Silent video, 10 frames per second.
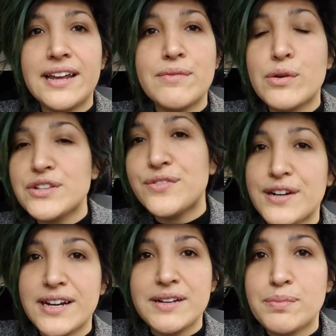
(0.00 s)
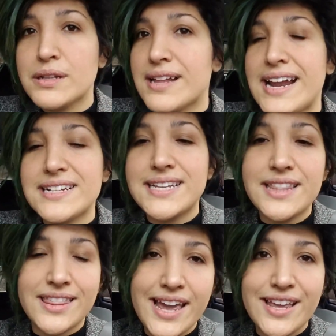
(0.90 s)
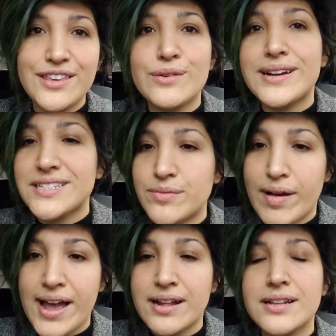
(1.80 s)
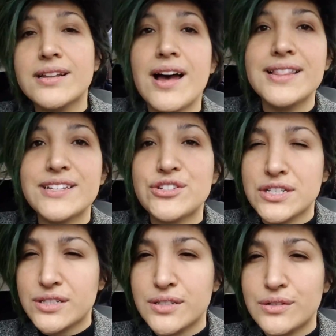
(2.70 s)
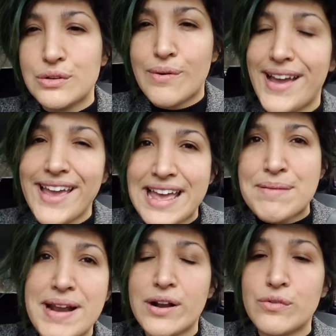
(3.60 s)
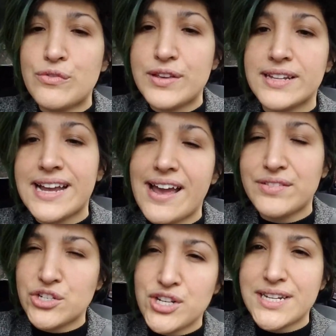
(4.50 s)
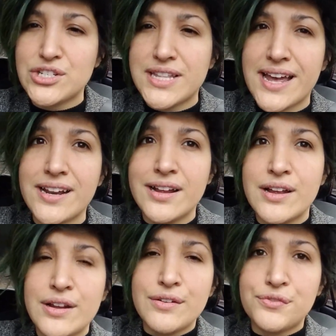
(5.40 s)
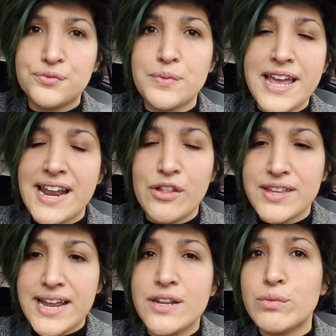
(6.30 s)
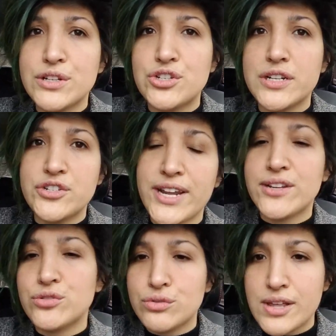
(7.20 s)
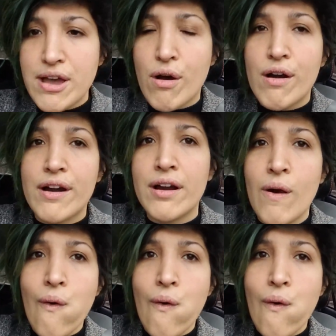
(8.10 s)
I'm always very polite, I say thank you, I smile a lot, that's just who I am, and I don't feel like I have to change that, and I don't think anyone should change who they are,